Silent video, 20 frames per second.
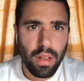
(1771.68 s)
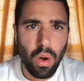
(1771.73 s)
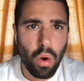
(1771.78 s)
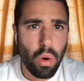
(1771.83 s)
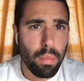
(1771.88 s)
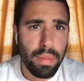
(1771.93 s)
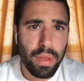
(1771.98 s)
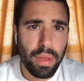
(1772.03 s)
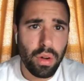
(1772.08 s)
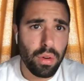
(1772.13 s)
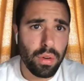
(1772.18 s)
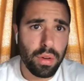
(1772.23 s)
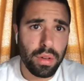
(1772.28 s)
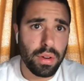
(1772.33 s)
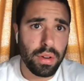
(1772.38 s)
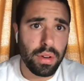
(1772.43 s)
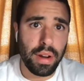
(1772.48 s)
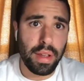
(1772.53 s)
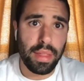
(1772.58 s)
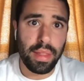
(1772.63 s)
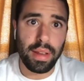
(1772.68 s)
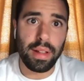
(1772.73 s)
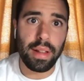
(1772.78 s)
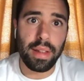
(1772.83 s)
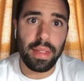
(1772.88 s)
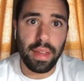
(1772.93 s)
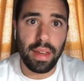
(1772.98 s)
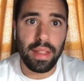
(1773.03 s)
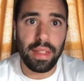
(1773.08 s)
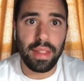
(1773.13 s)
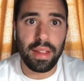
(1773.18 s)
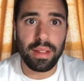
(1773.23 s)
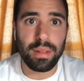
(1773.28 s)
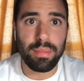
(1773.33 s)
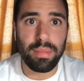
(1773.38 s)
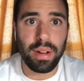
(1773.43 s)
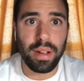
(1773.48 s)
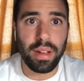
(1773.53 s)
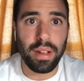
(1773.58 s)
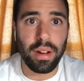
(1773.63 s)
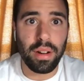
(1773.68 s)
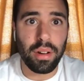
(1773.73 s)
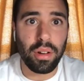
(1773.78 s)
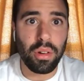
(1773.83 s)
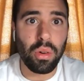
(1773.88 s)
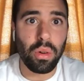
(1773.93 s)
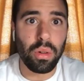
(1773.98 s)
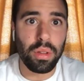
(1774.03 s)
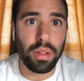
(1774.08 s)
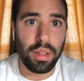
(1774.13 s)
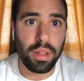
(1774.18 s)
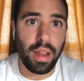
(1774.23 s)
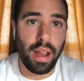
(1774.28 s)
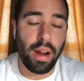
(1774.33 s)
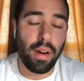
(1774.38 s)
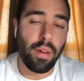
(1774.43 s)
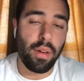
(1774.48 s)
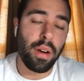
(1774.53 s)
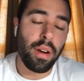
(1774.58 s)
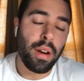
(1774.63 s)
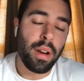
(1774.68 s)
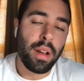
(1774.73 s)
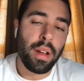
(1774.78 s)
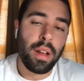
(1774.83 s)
opioid or anything like that. That's probably our golden hour.